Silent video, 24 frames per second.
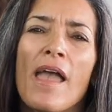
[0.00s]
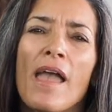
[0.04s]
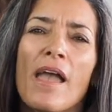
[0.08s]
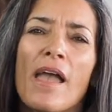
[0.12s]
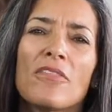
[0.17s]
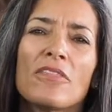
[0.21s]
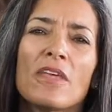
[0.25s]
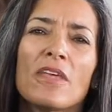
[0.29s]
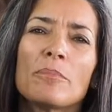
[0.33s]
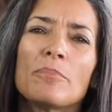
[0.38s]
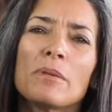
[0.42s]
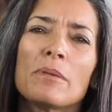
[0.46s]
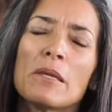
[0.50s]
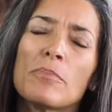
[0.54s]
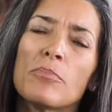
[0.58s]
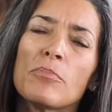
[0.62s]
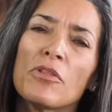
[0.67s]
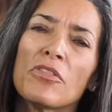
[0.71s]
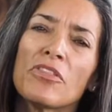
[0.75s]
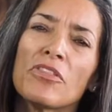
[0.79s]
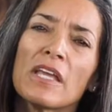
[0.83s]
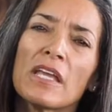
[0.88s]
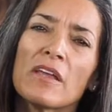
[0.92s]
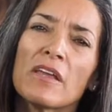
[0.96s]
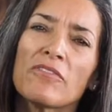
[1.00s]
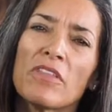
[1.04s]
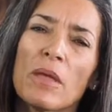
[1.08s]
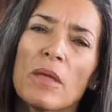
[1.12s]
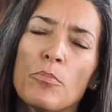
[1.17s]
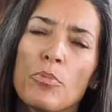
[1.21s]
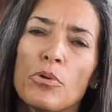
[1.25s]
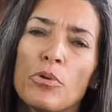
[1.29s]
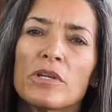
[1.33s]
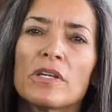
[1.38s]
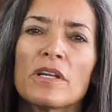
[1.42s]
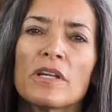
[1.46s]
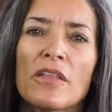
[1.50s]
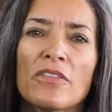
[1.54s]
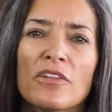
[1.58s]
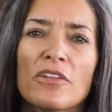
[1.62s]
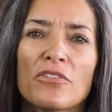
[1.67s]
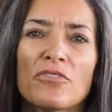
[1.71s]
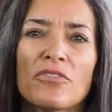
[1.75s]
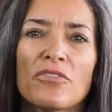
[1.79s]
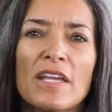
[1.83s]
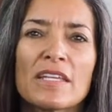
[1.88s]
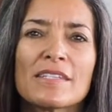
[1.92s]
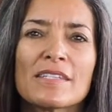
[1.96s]
and then people think if they put it on their
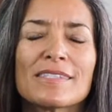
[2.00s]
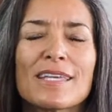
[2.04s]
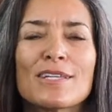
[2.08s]
face,